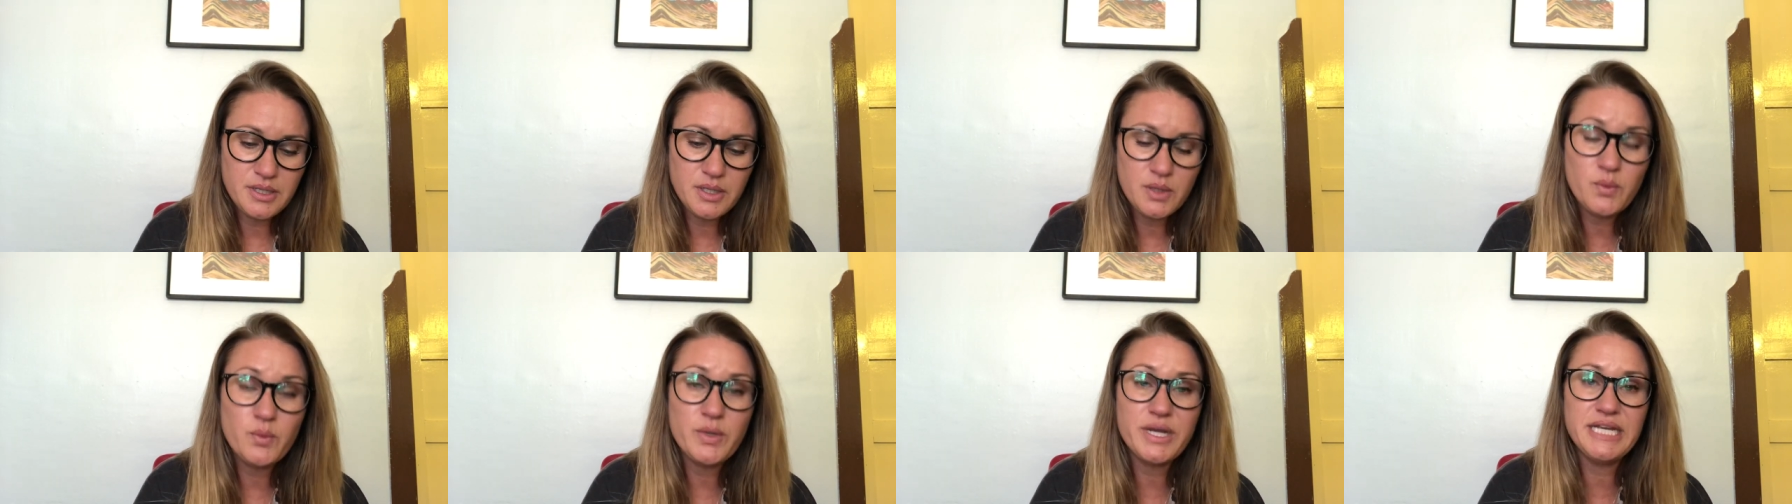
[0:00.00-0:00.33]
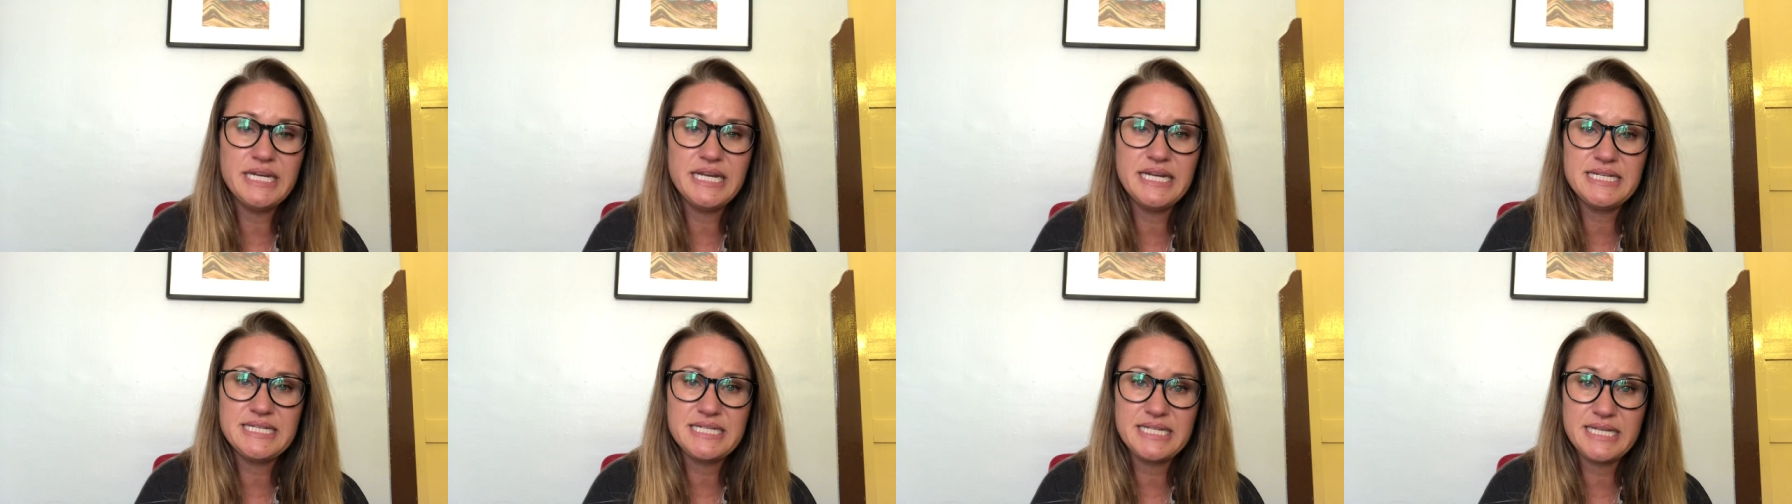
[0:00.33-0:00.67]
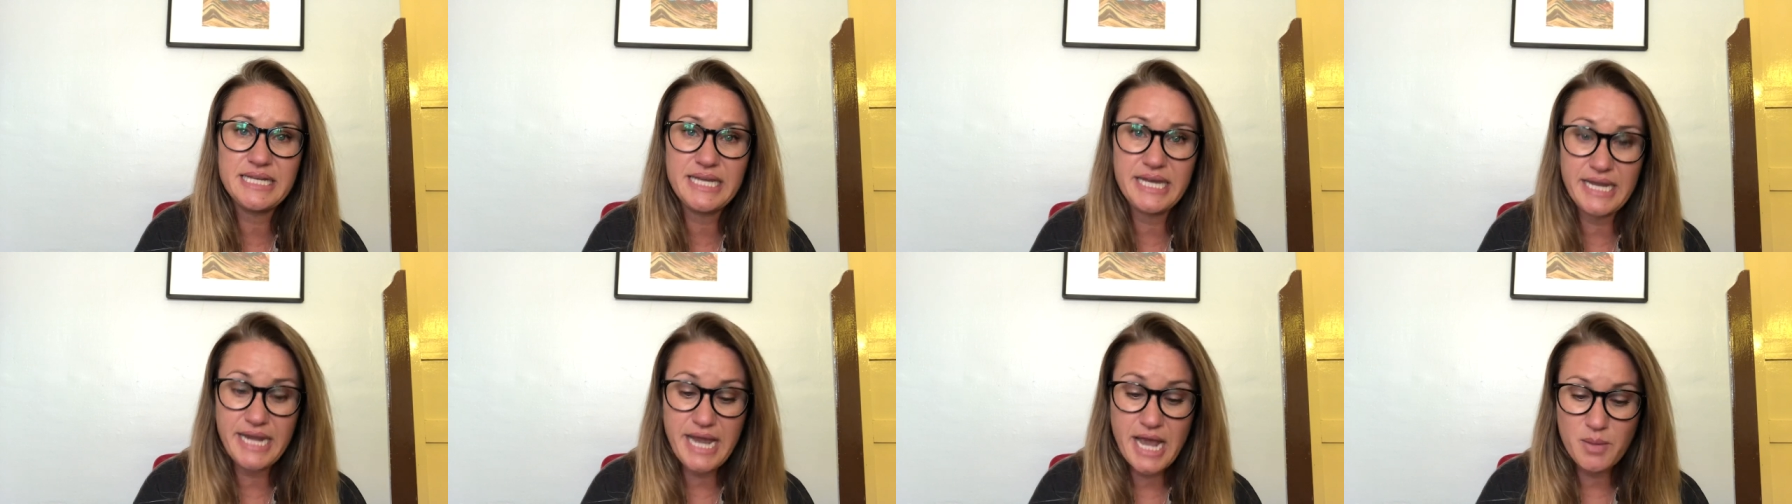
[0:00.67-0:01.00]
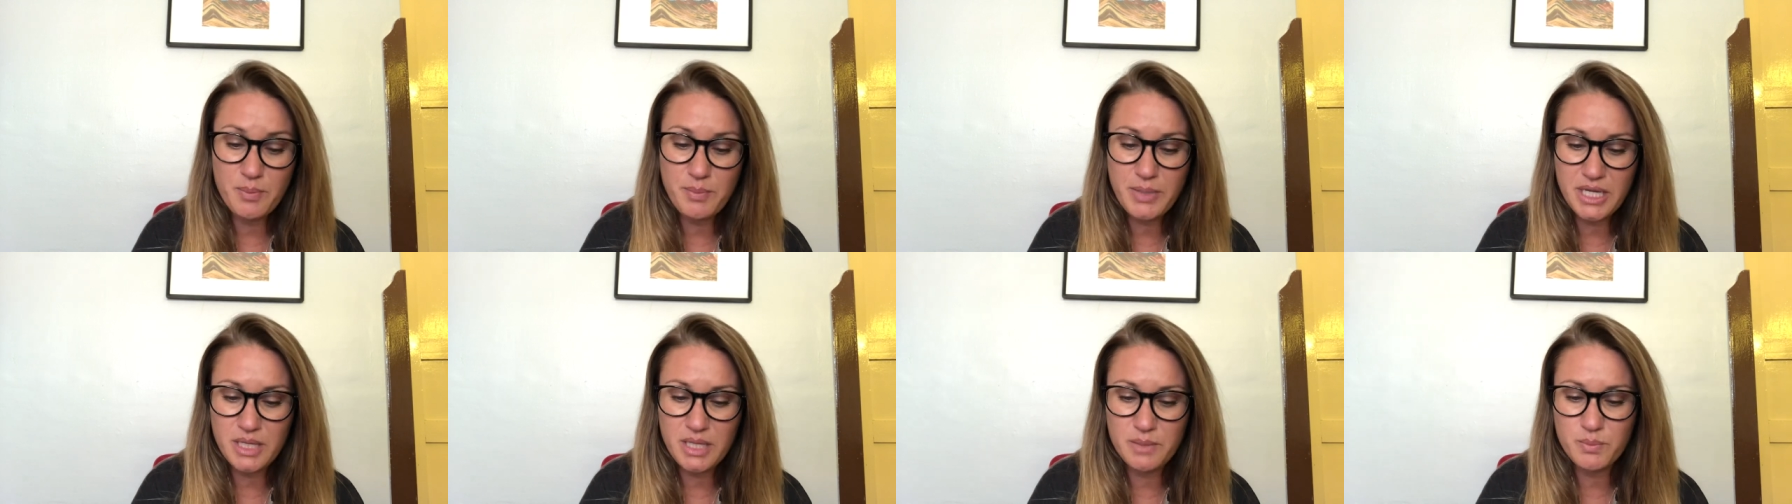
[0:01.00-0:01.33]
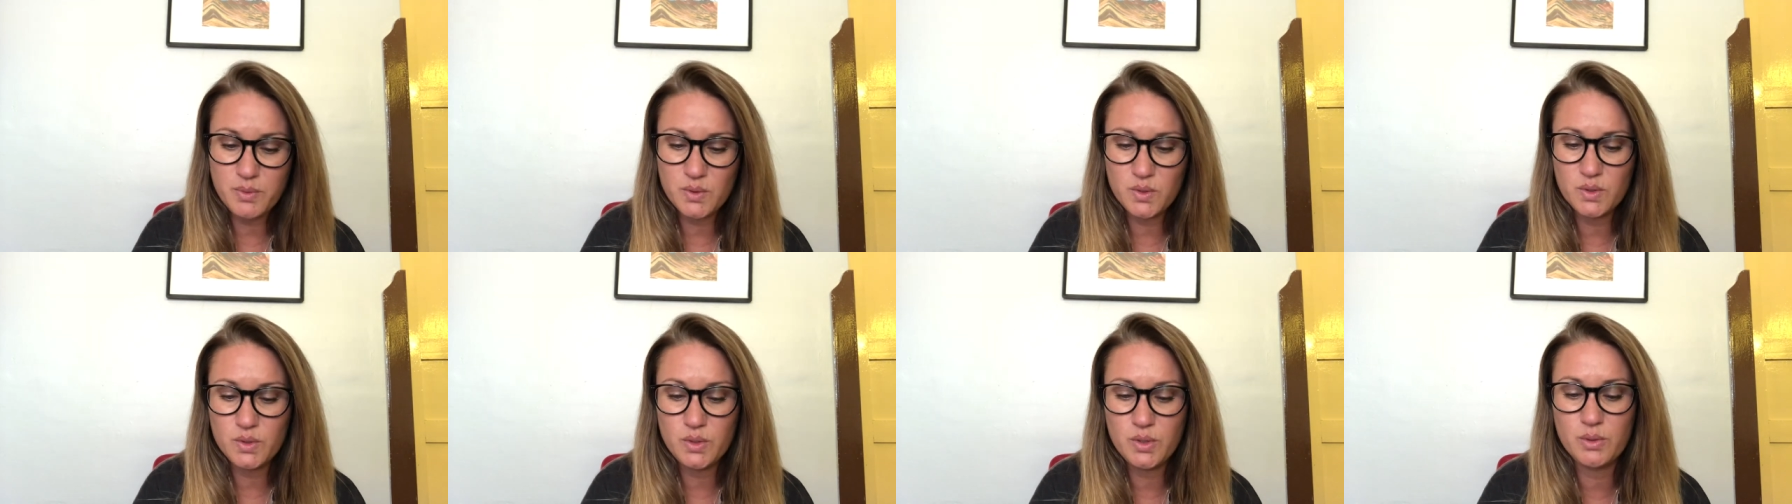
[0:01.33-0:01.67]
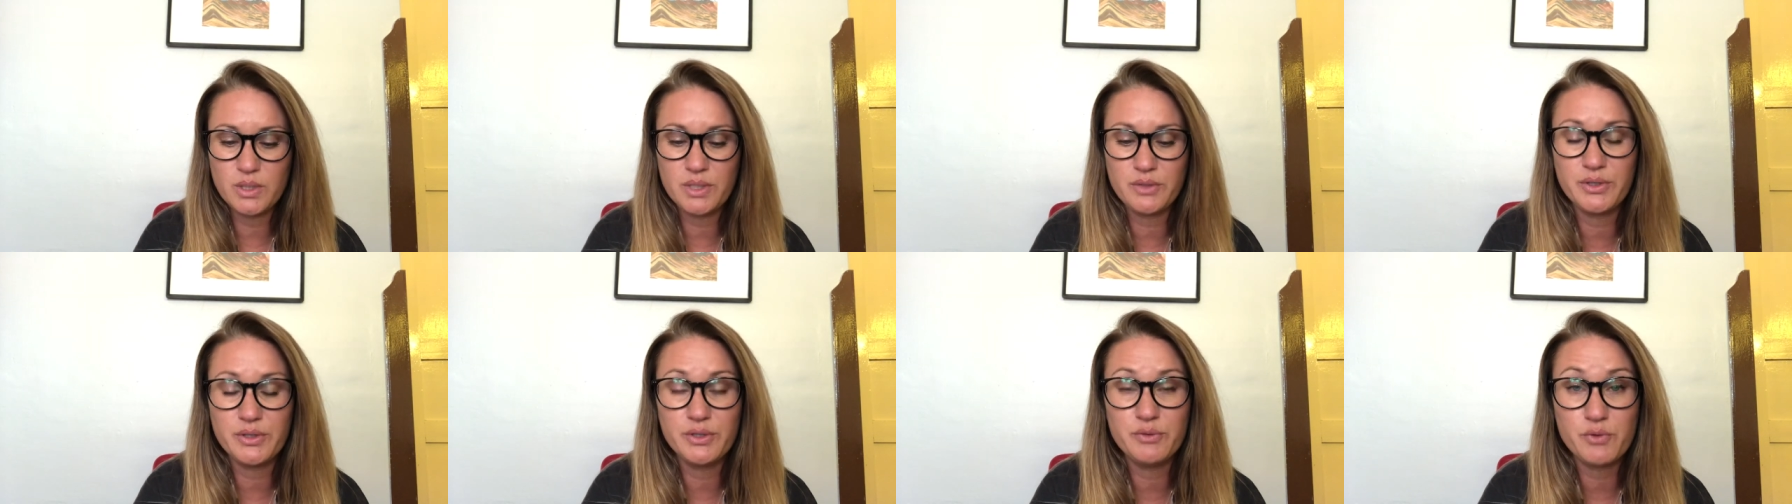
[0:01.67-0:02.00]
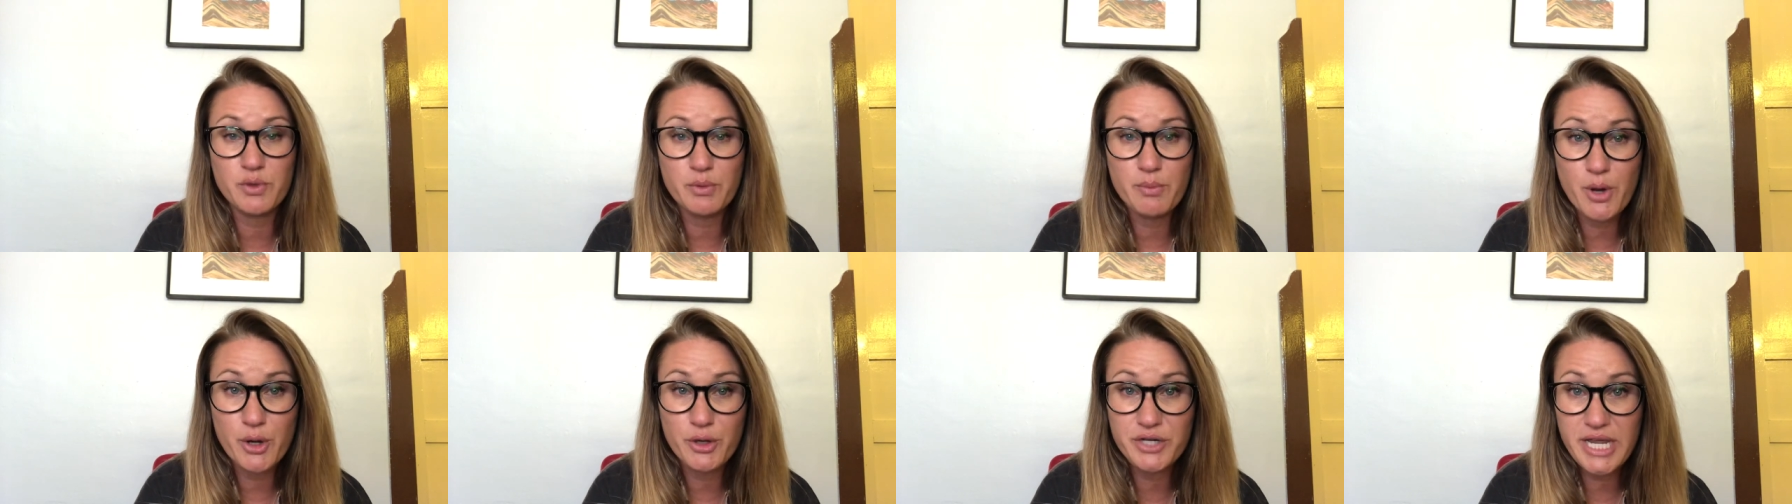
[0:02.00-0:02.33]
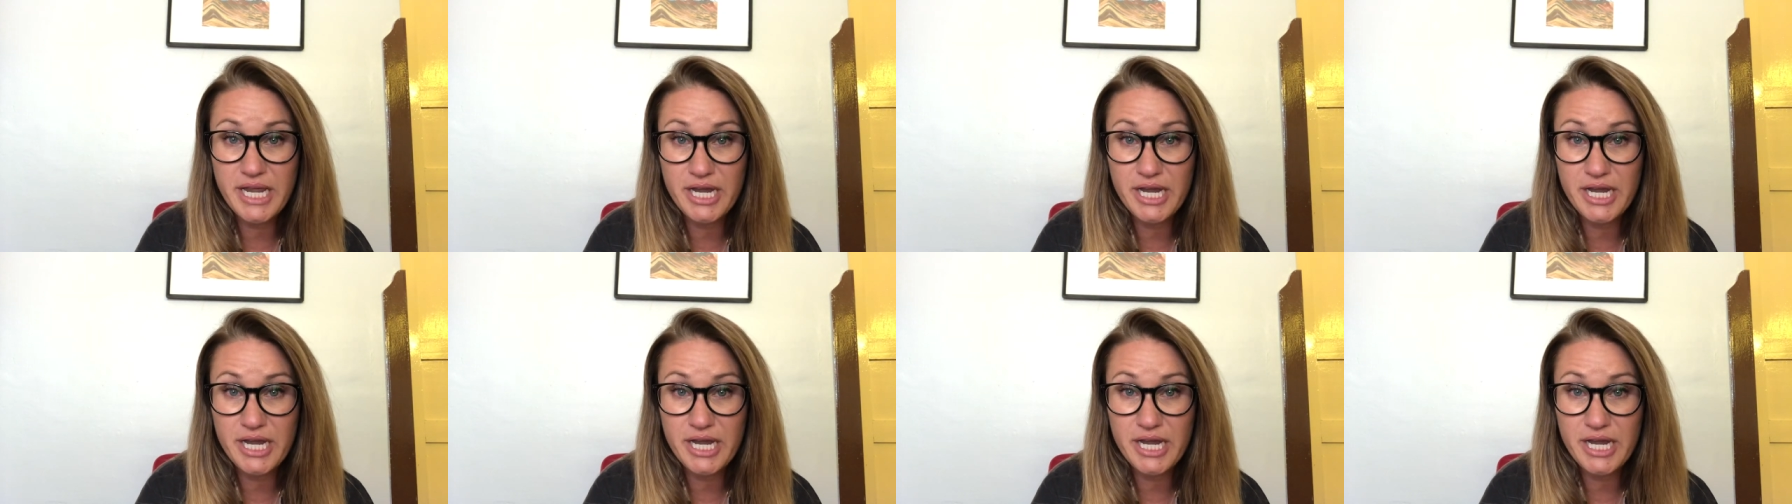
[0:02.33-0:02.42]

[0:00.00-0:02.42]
We need to get our people who are in remote